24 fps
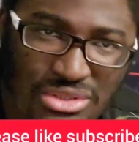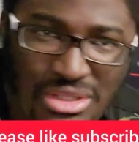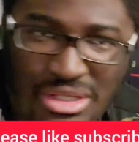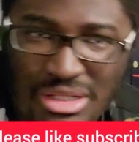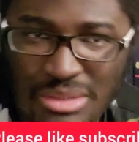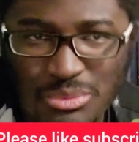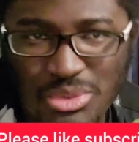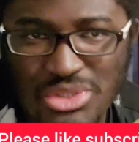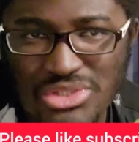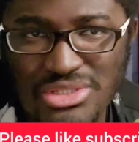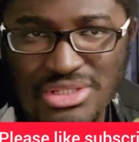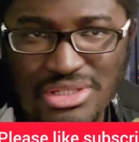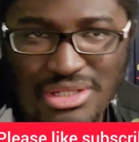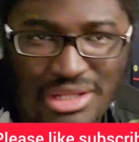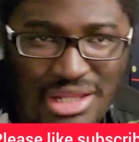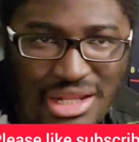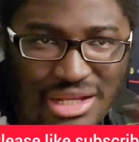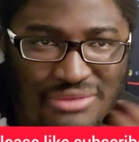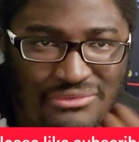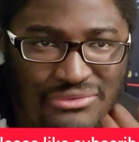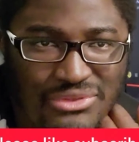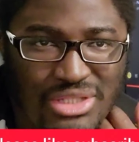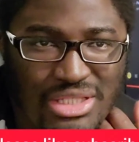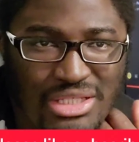I
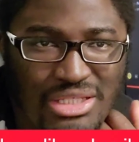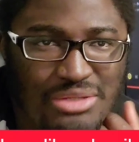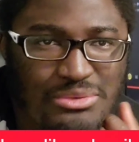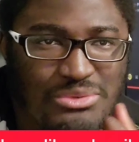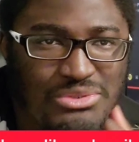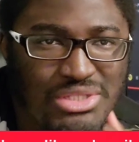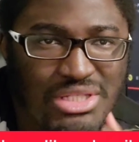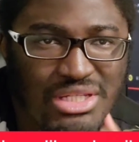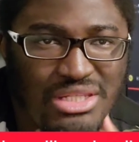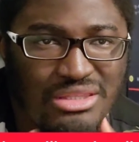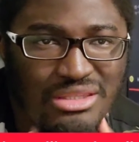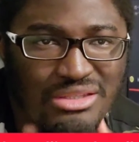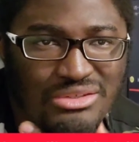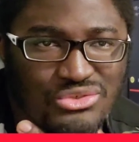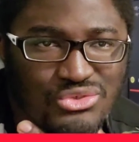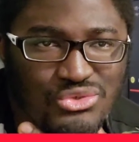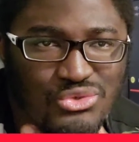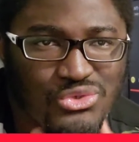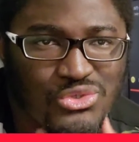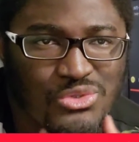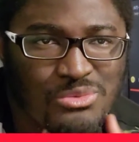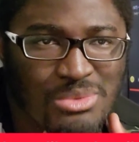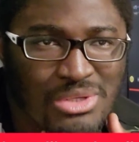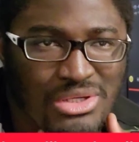didn't feel like it was anything
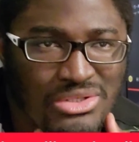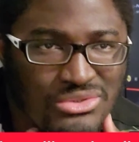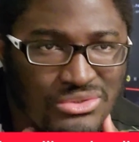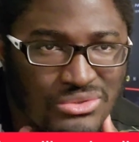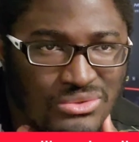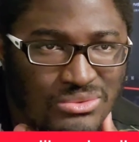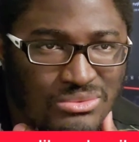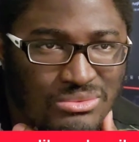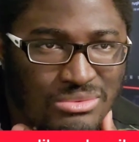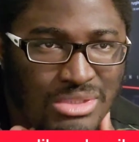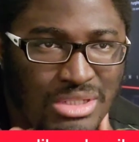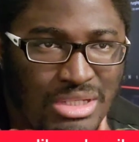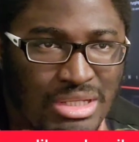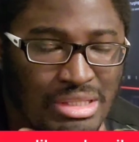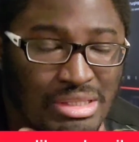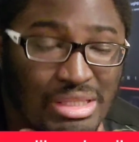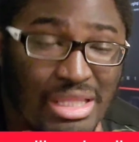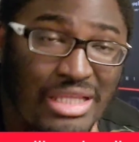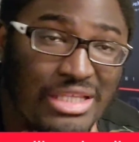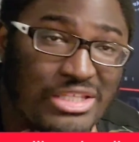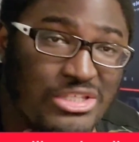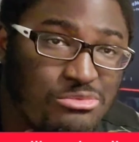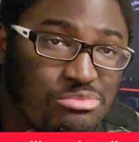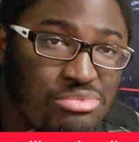too special.
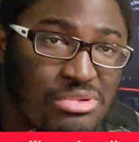Like his